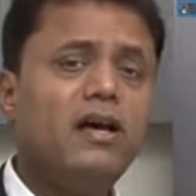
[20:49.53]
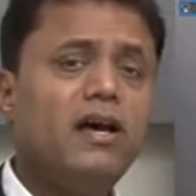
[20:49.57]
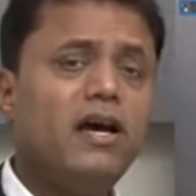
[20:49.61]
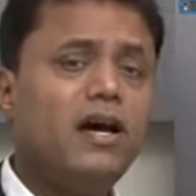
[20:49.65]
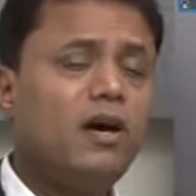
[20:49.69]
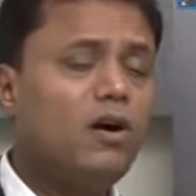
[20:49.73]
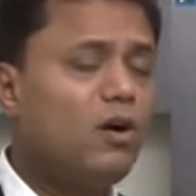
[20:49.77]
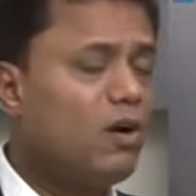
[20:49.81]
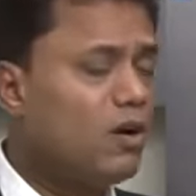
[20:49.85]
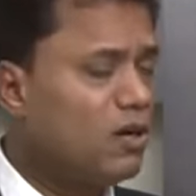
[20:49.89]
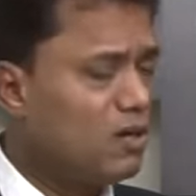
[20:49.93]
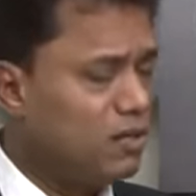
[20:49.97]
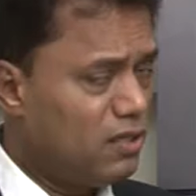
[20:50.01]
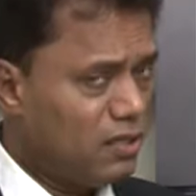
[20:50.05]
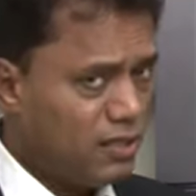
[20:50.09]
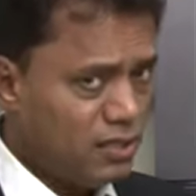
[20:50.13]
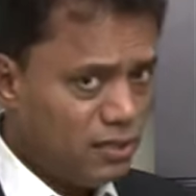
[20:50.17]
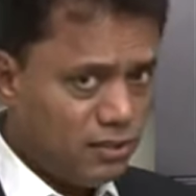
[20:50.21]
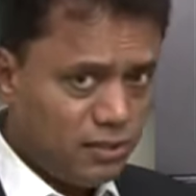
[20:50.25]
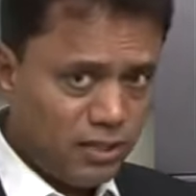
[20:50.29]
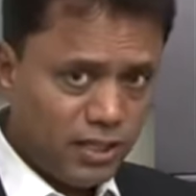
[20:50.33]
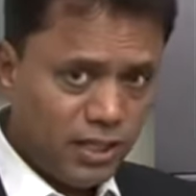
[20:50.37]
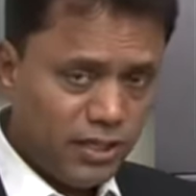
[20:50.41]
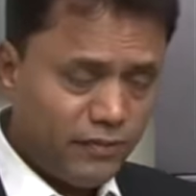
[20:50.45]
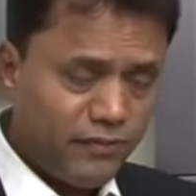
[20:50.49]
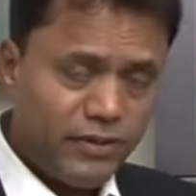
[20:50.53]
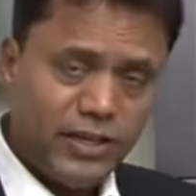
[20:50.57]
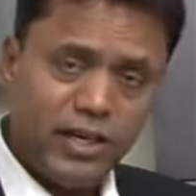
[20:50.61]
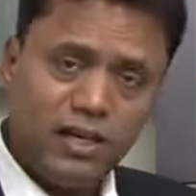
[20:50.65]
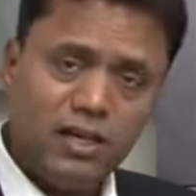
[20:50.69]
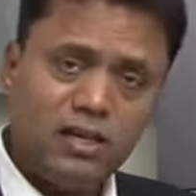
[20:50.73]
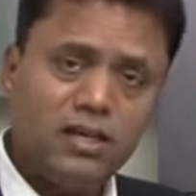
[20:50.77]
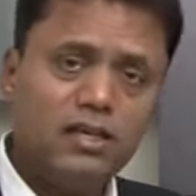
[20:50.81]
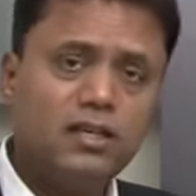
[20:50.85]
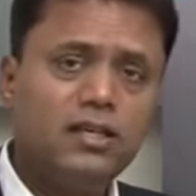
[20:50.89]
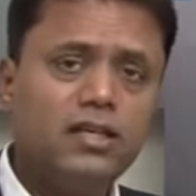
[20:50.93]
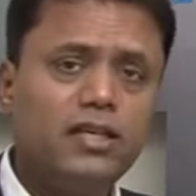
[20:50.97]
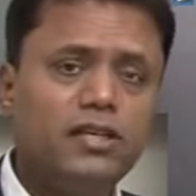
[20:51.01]
or they
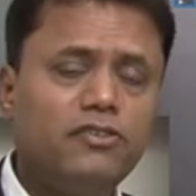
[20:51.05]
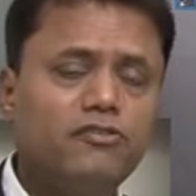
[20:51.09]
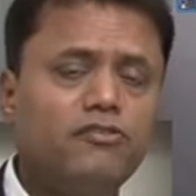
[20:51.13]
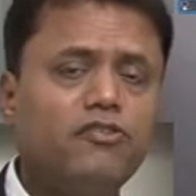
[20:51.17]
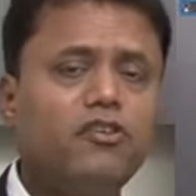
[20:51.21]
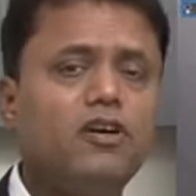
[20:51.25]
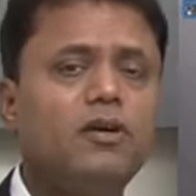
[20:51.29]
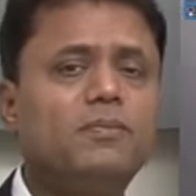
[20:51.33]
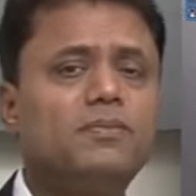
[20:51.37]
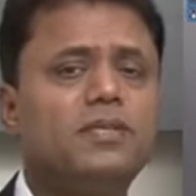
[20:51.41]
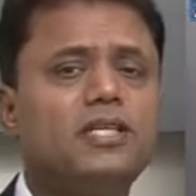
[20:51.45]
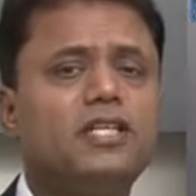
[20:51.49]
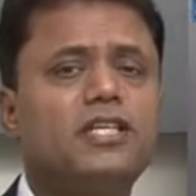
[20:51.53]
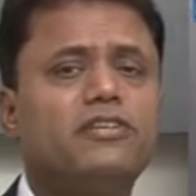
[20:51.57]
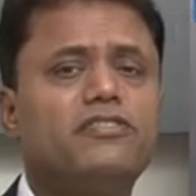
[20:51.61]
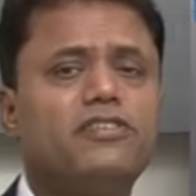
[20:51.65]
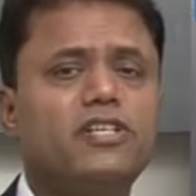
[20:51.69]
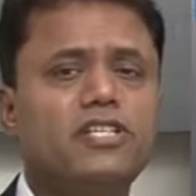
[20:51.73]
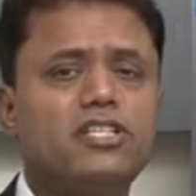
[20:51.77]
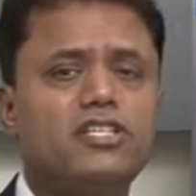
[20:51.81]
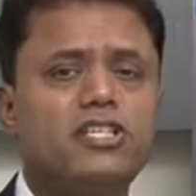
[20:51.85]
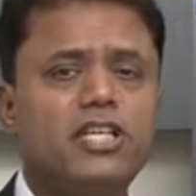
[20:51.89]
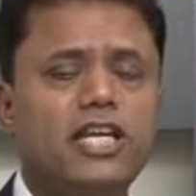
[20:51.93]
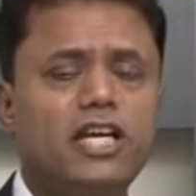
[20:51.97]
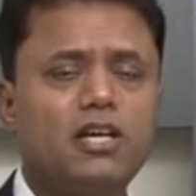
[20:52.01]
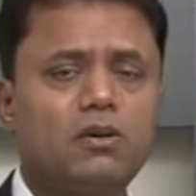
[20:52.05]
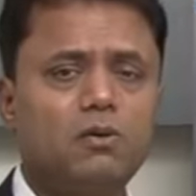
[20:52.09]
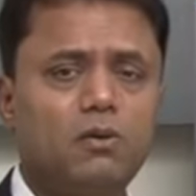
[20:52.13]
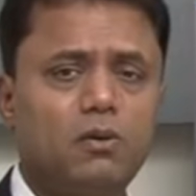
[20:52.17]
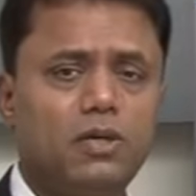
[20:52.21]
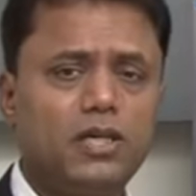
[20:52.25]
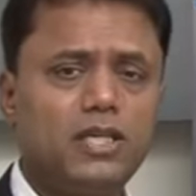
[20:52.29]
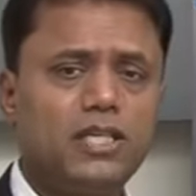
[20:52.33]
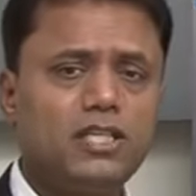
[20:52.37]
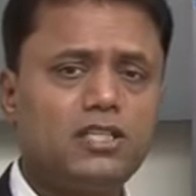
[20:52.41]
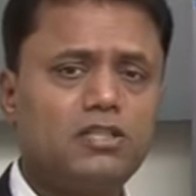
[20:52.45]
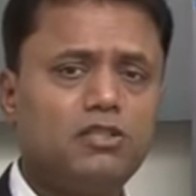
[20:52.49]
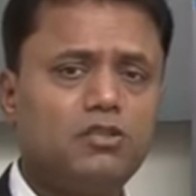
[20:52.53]
will inform the different
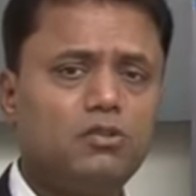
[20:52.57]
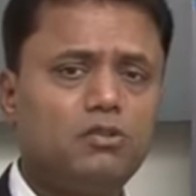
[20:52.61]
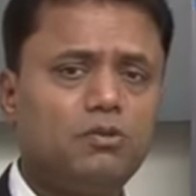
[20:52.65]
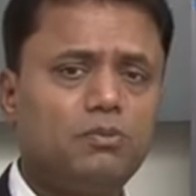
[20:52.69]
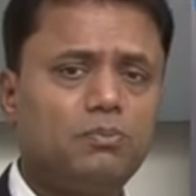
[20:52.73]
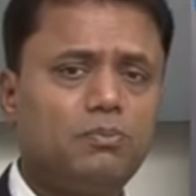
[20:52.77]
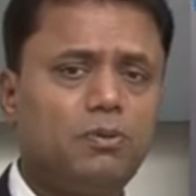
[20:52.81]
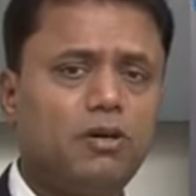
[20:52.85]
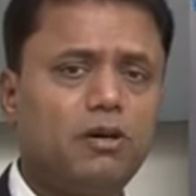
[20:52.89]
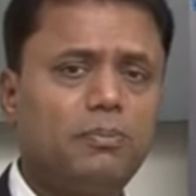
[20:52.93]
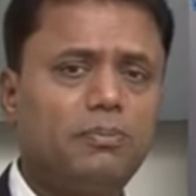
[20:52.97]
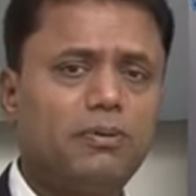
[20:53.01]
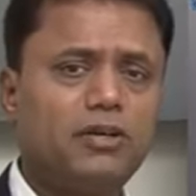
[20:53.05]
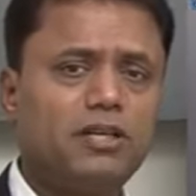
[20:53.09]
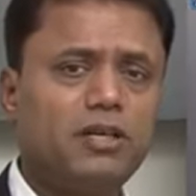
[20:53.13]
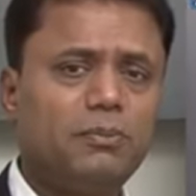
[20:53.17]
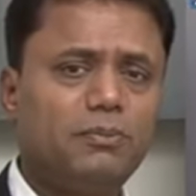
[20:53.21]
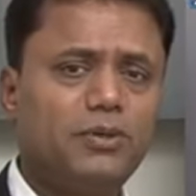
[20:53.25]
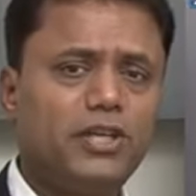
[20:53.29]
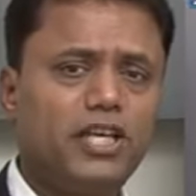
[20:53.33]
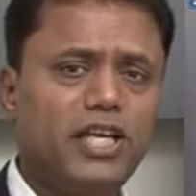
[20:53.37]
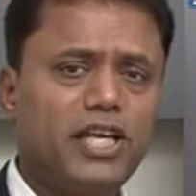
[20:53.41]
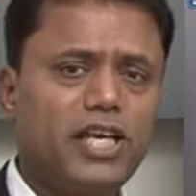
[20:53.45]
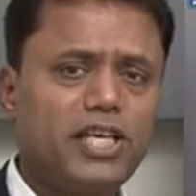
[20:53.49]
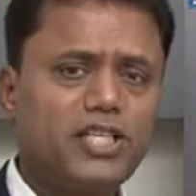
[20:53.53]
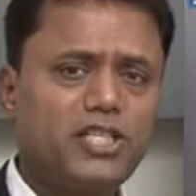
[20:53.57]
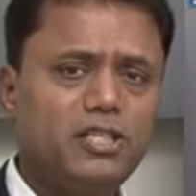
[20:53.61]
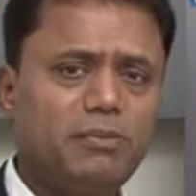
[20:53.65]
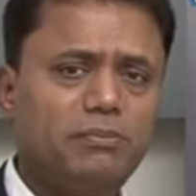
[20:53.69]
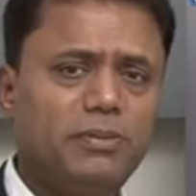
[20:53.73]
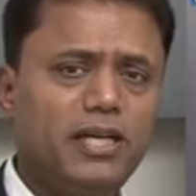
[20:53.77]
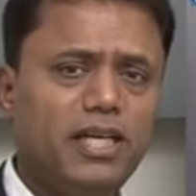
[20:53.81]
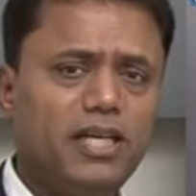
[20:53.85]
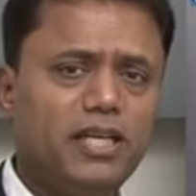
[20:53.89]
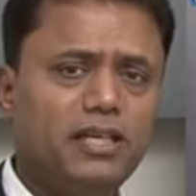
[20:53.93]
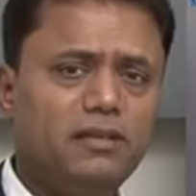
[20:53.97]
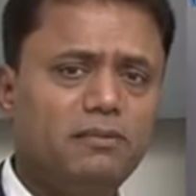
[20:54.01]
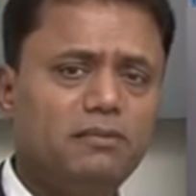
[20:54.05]
stakeholders through proper communication
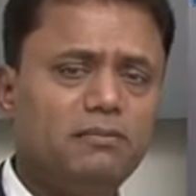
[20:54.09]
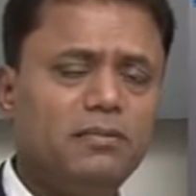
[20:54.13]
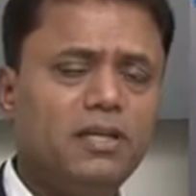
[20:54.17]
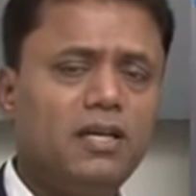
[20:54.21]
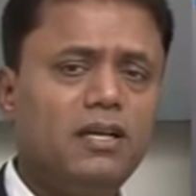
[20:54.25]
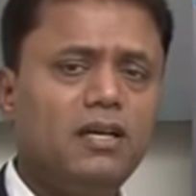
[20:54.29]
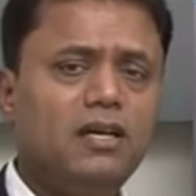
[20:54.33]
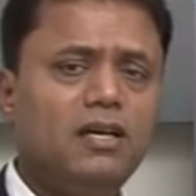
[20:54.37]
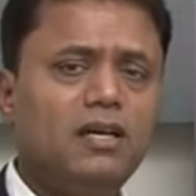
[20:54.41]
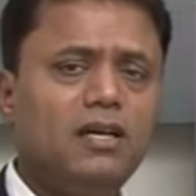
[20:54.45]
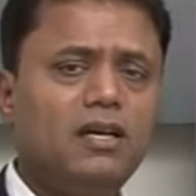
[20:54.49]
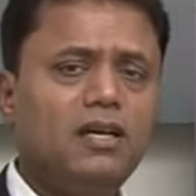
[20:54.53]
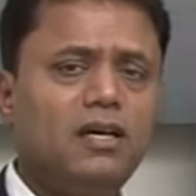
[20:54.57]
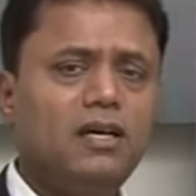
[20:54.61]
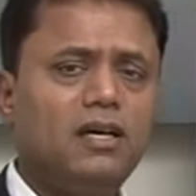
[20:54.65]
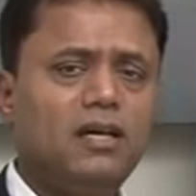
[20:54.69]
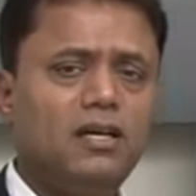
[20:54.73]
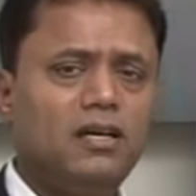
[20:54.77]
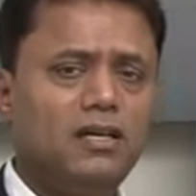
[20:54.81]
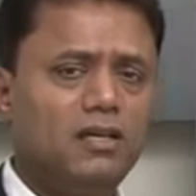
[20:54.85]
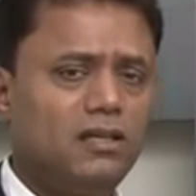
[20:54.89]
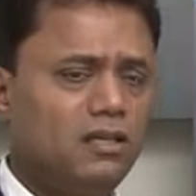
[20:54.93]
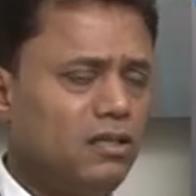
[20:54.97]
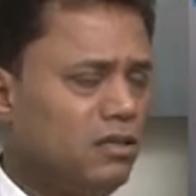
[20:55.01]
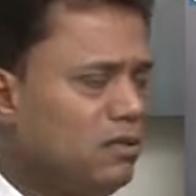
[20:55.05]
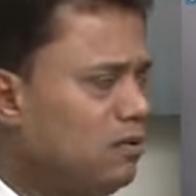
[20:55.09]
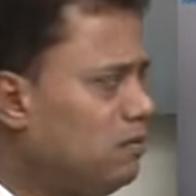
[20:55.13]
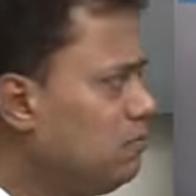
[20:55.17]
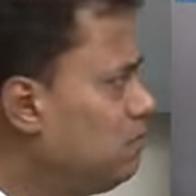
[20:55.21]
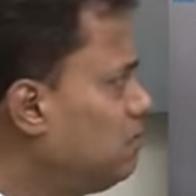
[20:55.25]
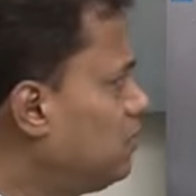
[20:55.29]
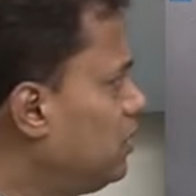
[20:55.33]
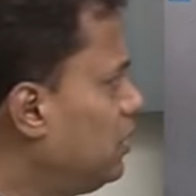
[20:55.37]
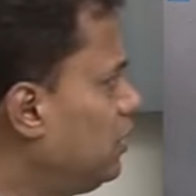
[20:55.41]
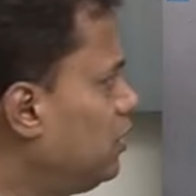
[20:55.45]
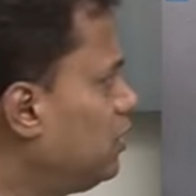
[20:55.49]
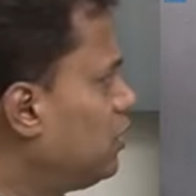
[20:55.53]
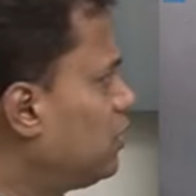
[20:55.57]
medium, in
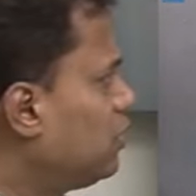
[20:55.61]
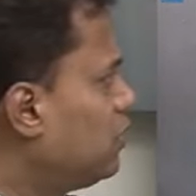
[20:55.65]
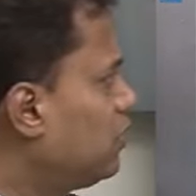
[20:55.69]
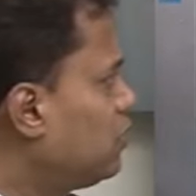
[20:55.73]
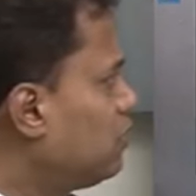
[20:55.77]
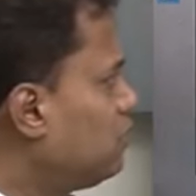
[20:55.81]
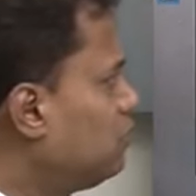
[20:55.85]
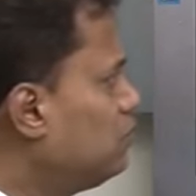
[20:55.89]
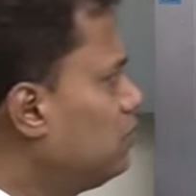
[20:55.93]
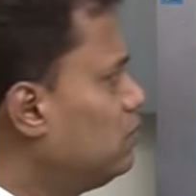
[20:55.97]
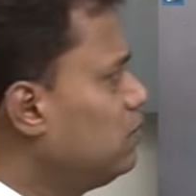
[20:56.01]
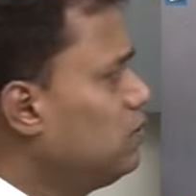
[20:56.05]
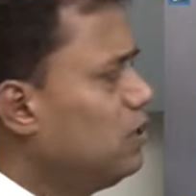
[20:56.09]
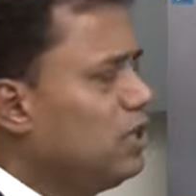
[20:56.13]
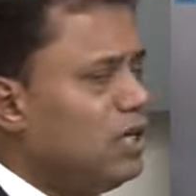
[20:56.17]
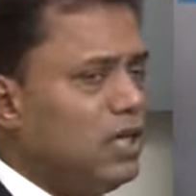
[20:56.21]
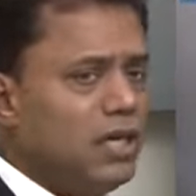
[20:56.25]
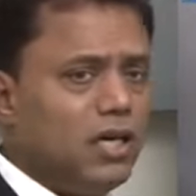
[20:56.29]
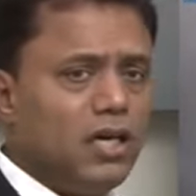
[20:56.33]
order to